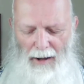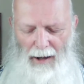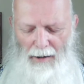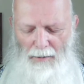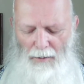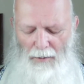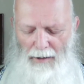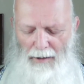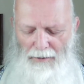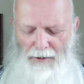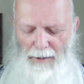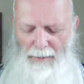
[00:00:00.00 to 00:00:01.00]
and all
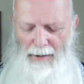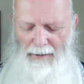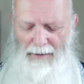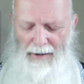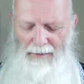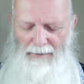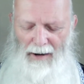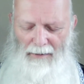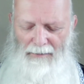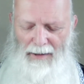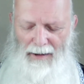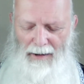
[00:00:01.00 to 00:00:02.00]
these creeping things,
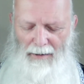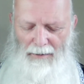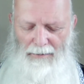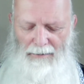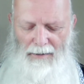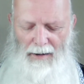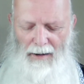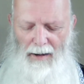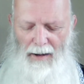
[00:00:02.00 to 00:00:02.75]
everything else,